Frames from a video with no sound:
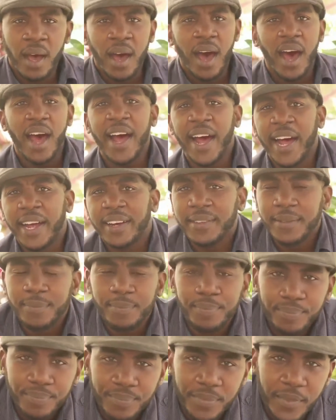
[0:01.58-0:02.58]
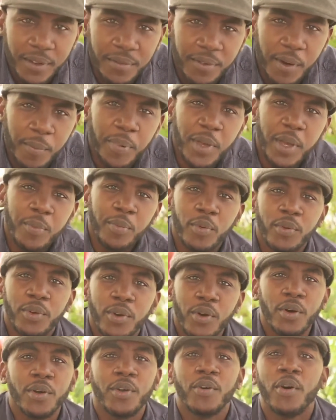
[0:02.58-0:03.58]
Alright, for people who
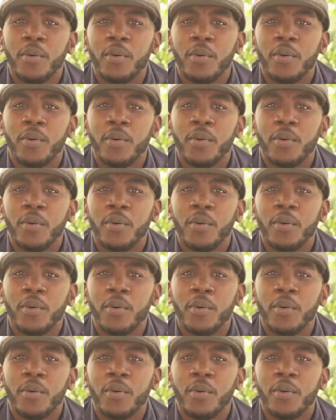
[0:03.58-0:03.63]
don't